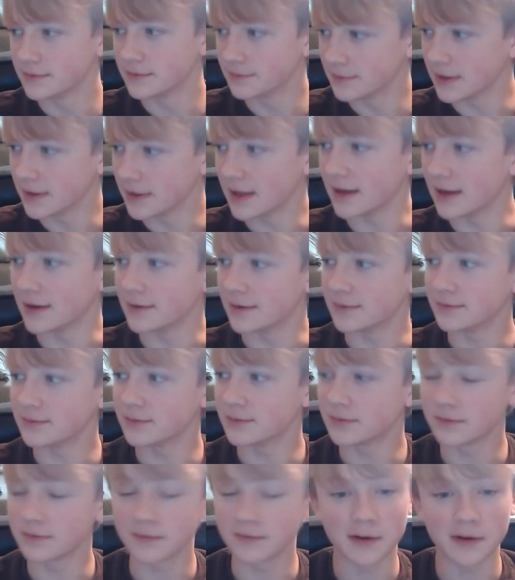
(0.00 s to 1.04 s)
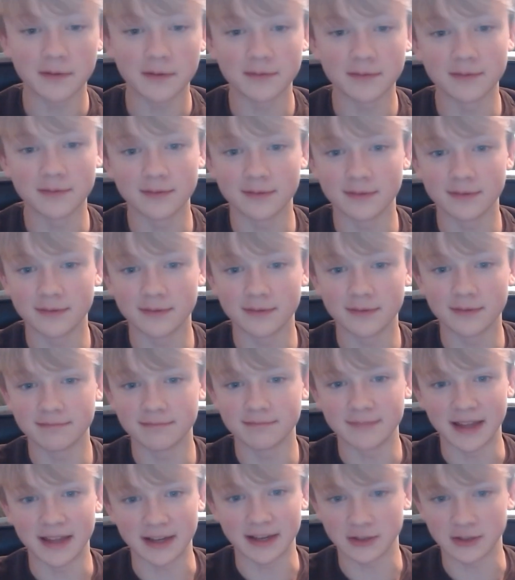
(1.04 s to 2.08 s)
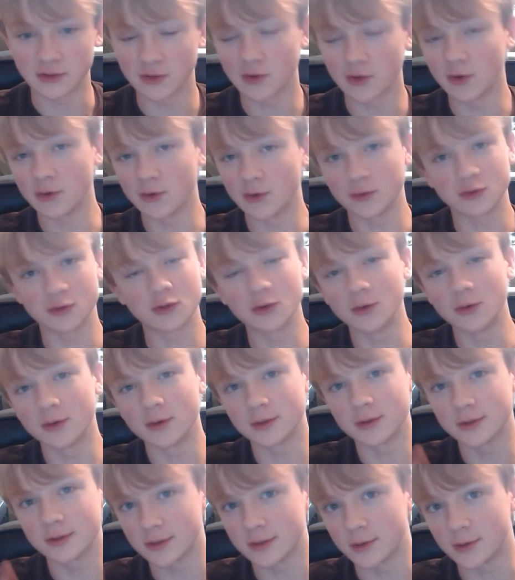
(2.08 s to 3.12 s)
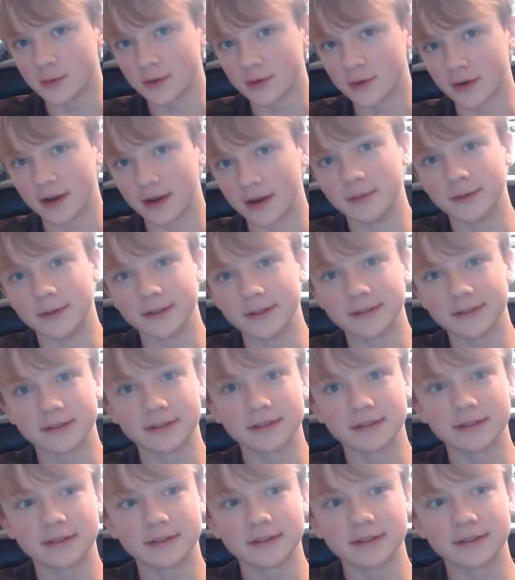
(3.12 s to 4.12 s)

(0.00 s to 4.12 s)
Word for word: yeah next goal is 200 subscribers